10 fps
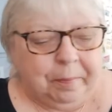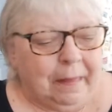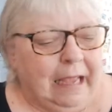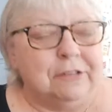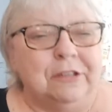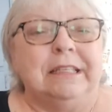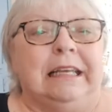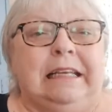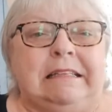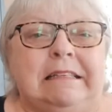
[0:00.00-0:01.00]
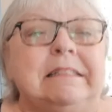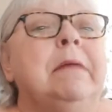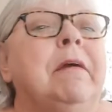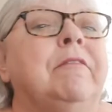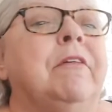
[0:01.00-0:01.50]
Actually, it's the easiest
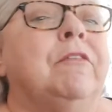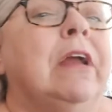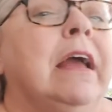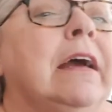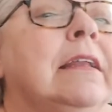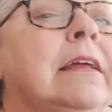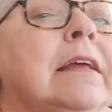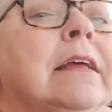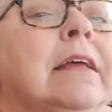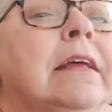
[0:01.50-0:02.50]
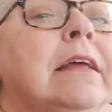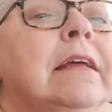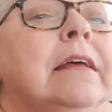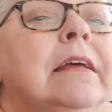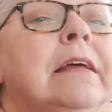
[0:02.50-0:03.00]
name I've ever had.
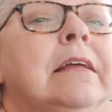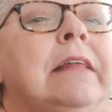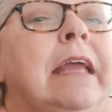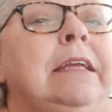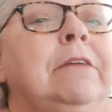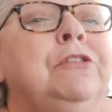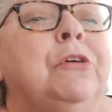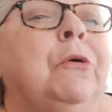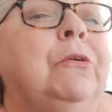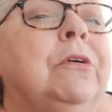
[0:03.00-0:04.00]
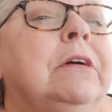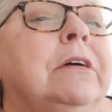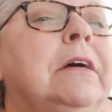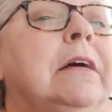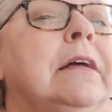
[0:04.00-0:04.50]
Thank you, Joel.
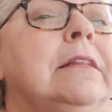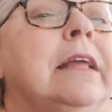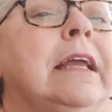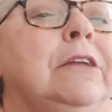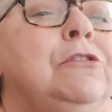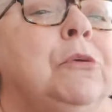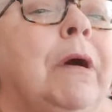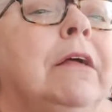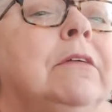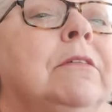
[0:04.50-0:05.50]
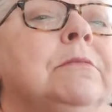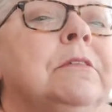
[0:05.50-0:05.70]
Thank you, Joel.